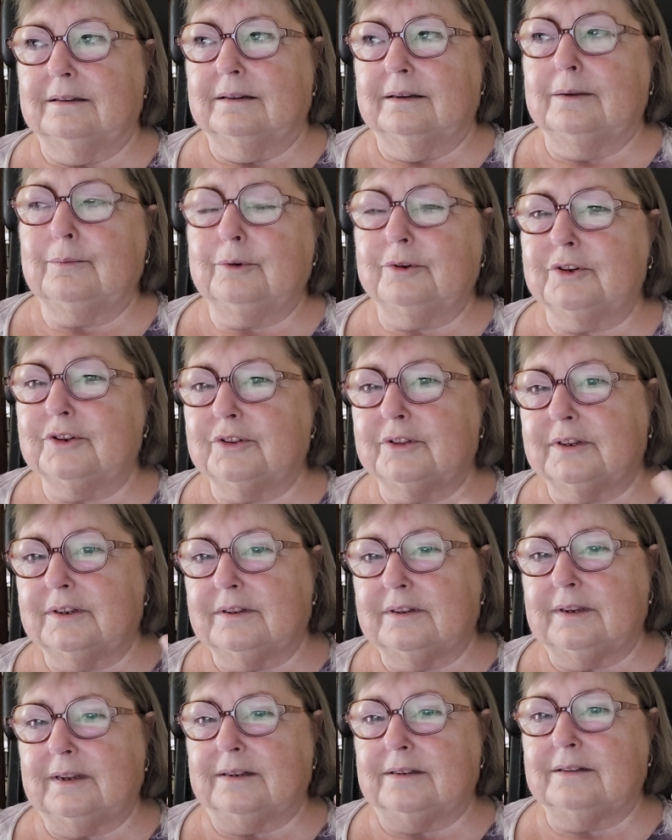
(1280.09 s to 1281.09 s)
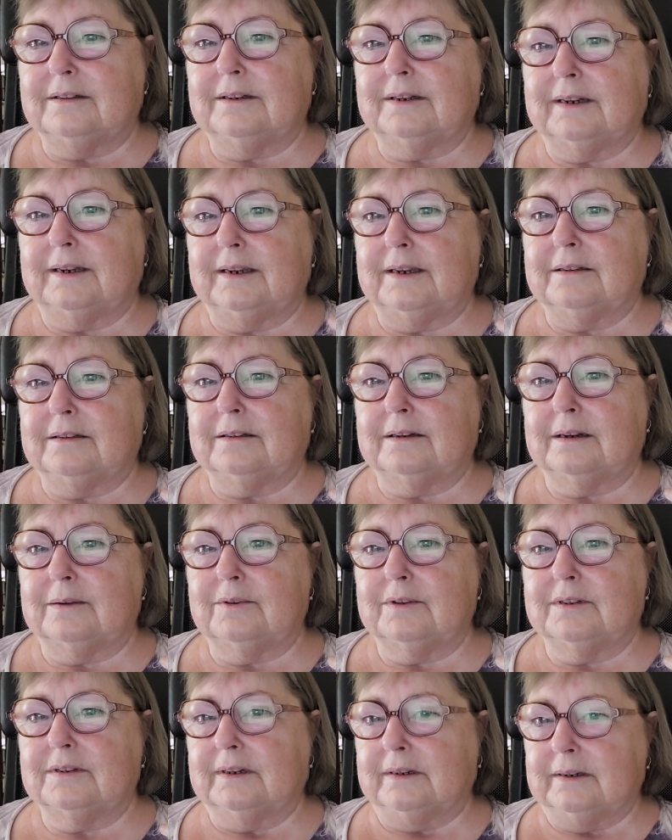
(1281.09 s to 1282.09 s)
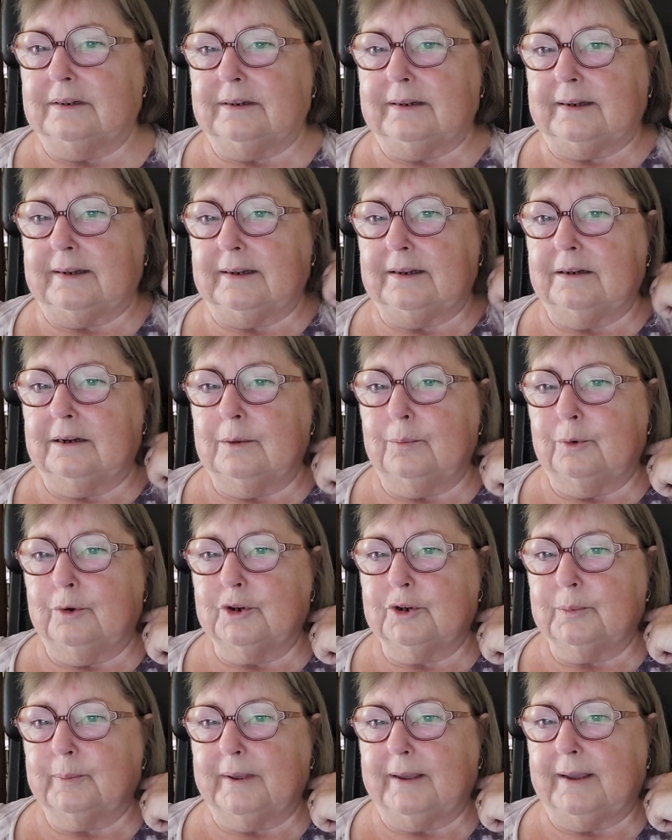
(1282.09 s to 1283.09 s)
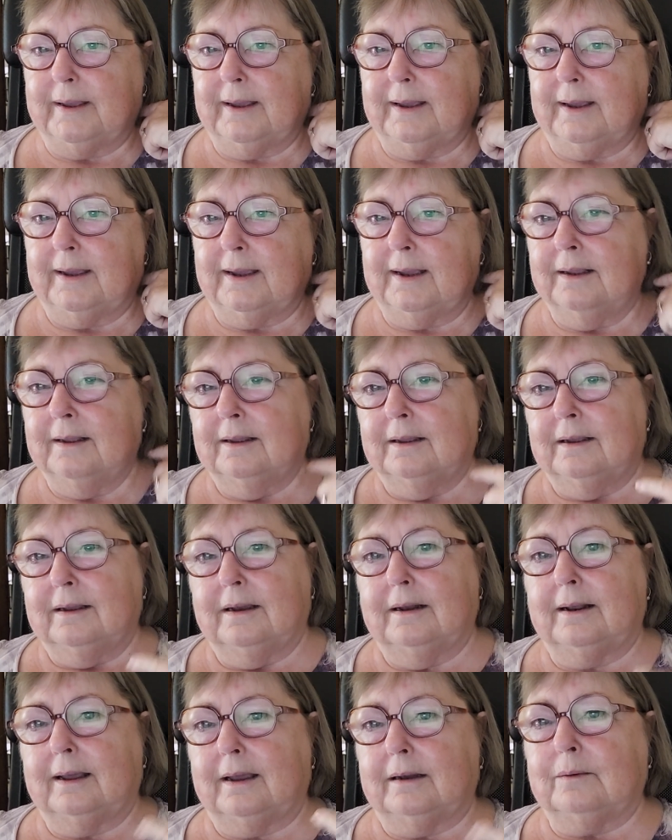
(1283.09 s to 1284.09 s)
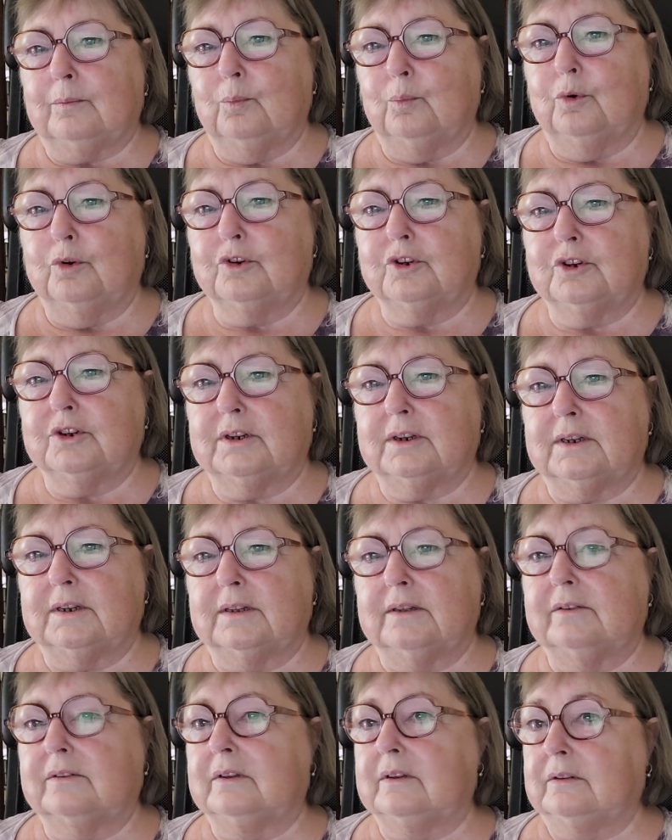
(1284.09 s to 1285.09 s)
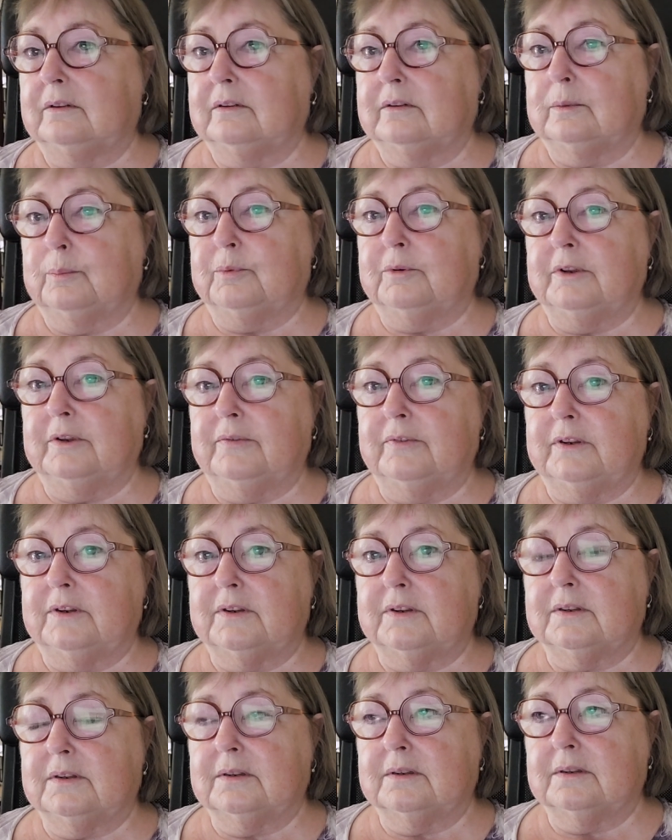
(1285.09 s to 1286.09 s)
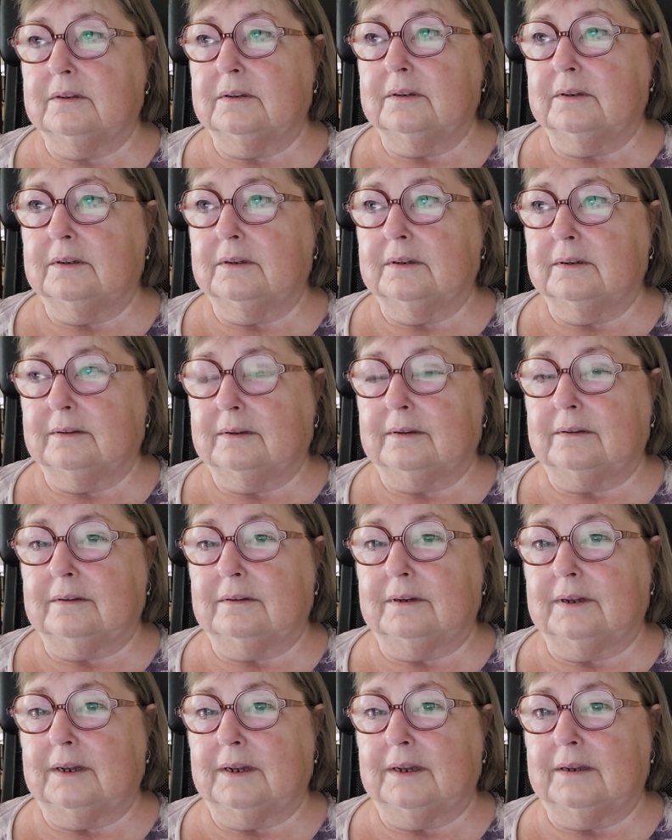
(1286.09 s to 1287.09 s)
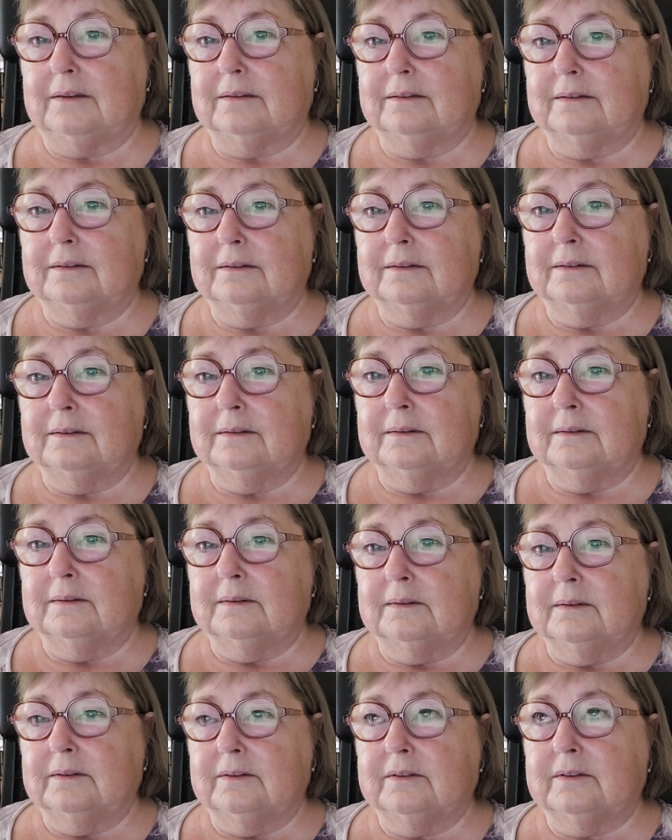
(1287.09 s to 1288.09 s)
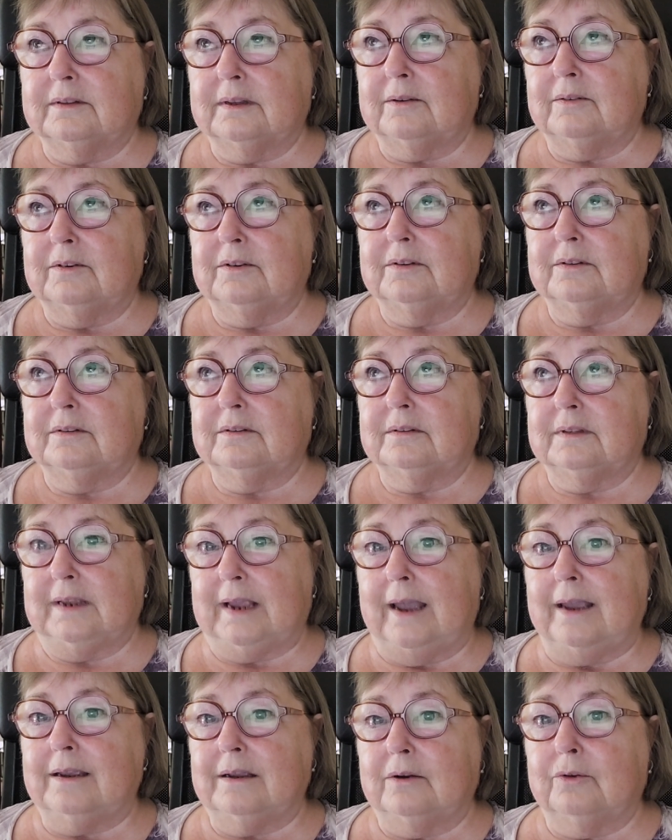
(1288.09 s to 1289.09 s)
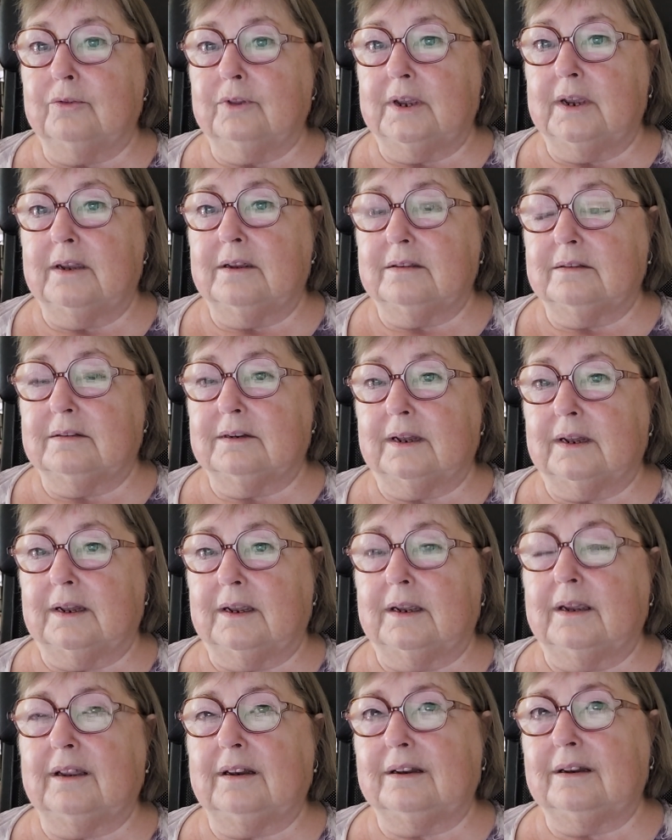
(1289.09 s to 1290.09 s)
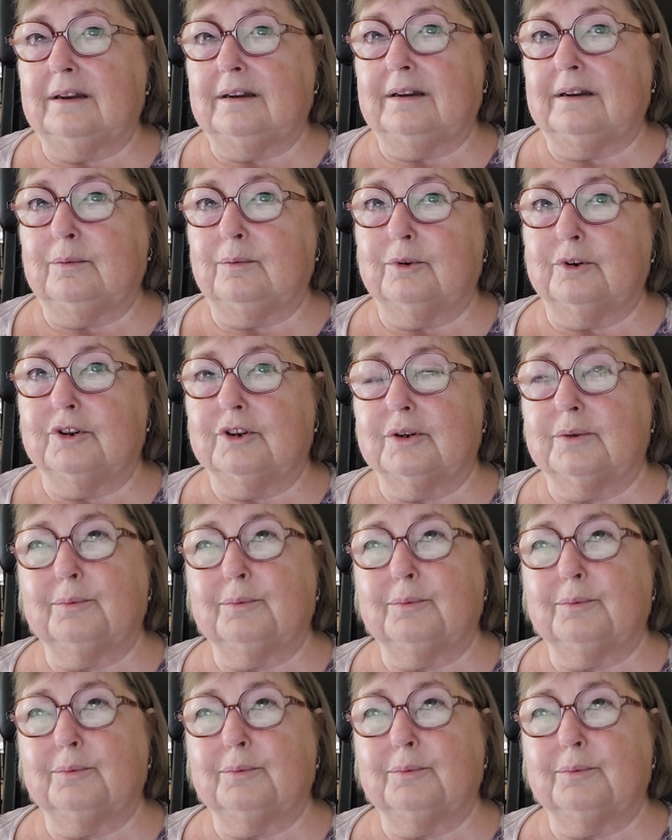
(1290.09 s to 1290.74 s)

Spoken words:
I washed this yesterday. Yesterday was Sunday, and I washed my hair, and I hadn't washed it since the previous Saturday. So that was on the 8th day. It needed washing.